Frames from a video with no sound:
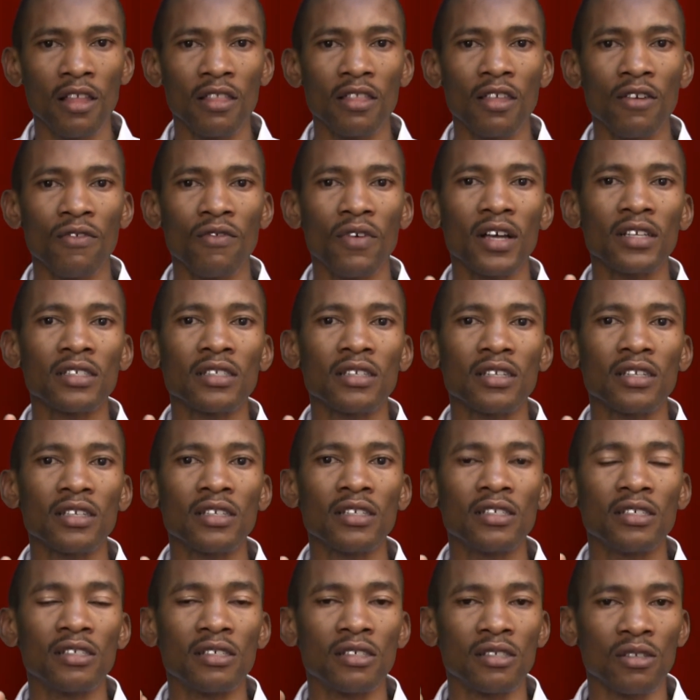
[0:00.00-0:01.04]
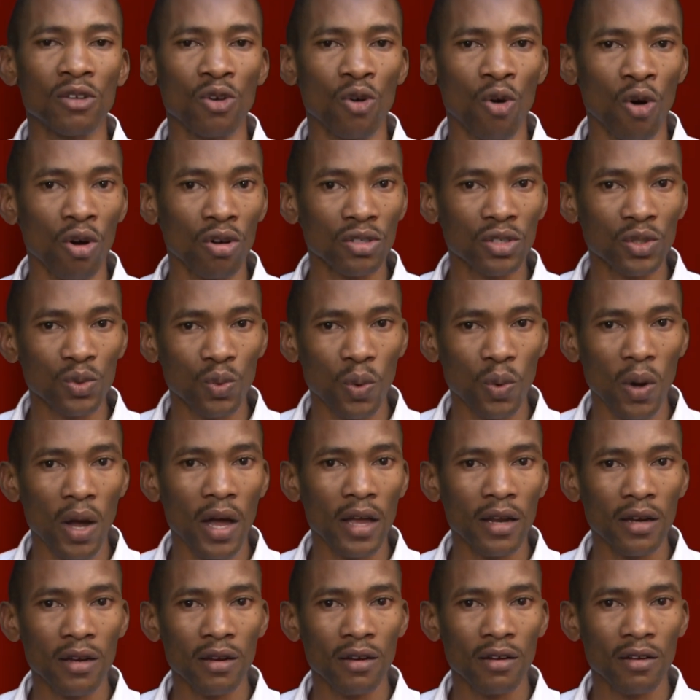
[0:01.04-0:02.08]
The first is God's
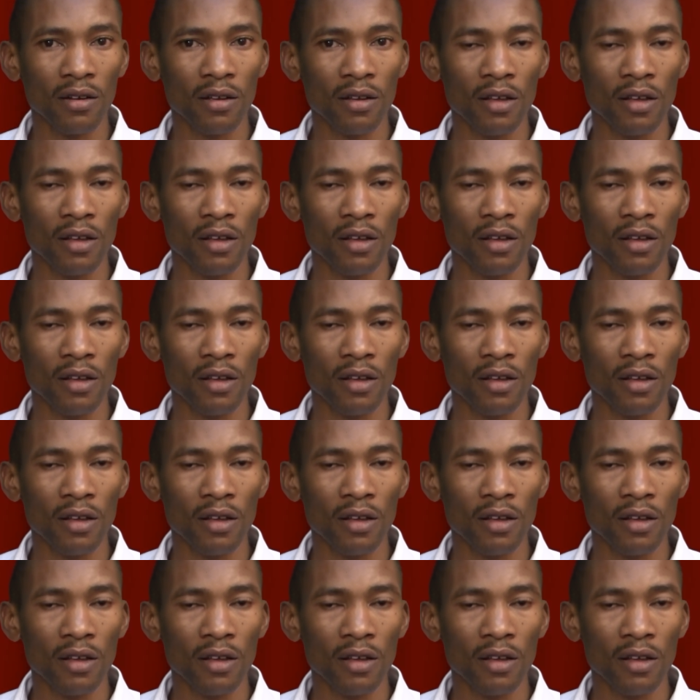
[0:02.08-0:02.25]
word.